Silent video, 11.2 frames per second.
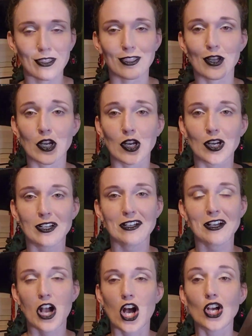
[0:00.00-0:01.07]
They're
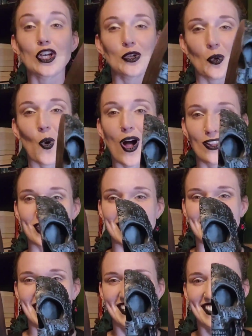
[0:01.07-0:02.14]
a good quality.